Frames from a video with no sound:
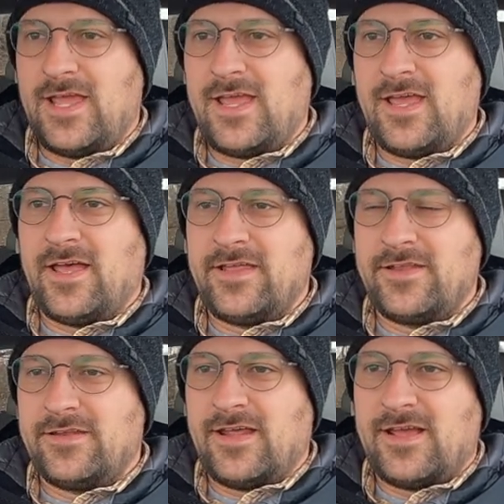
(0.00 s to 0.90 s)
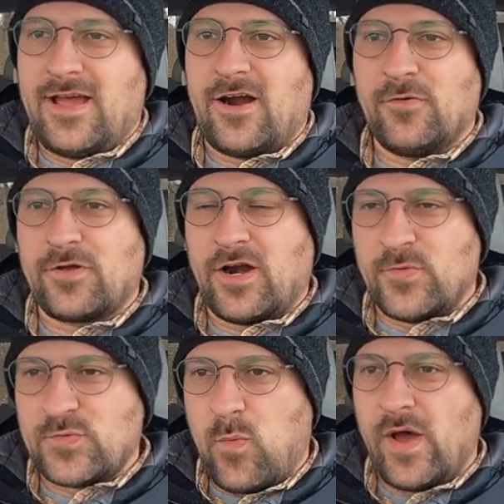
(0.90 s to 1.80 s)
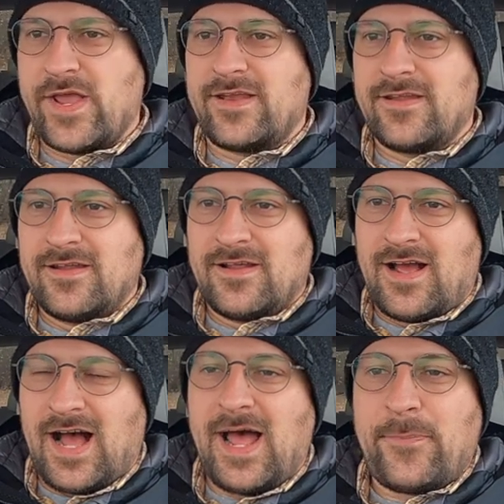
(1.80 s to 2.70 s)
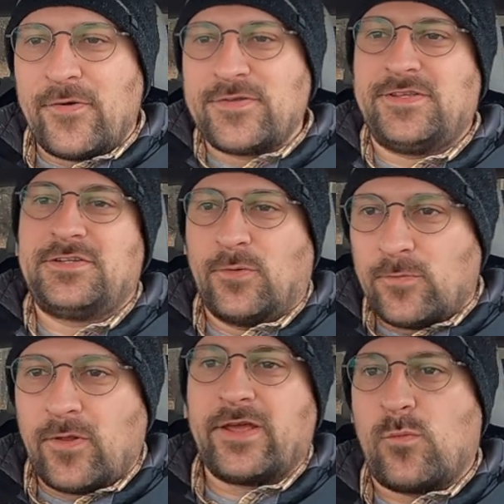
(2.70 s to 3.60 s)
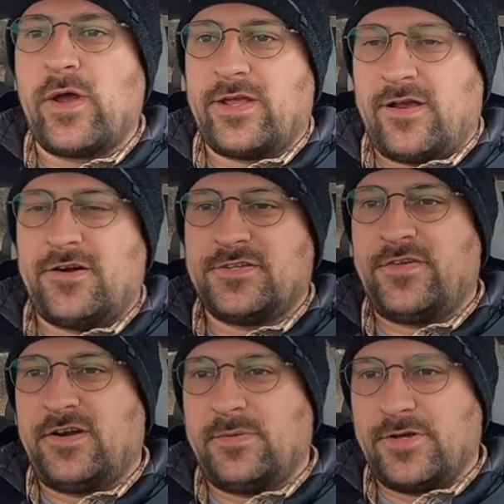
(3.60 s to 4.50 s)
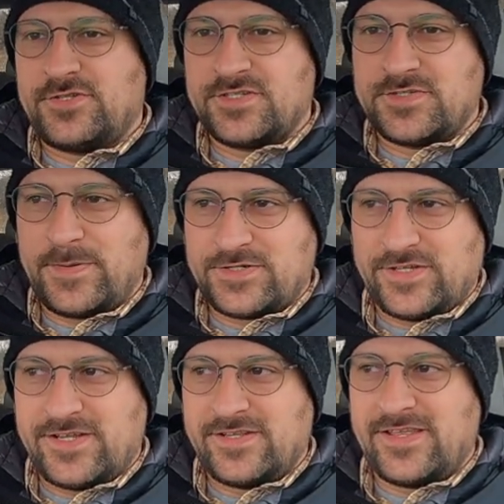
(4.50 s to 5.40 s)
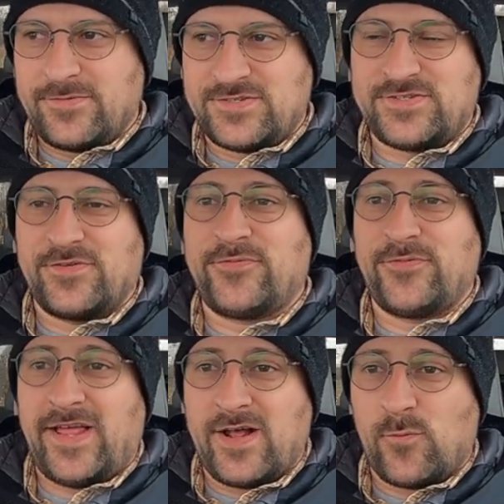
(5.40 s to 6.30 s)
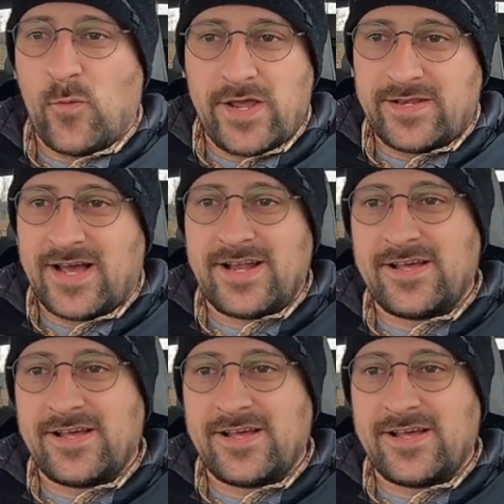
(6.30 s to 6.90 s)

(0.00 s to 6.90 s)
And our old car was white. I personally don't like white cars very much, especially that was just a flat white, not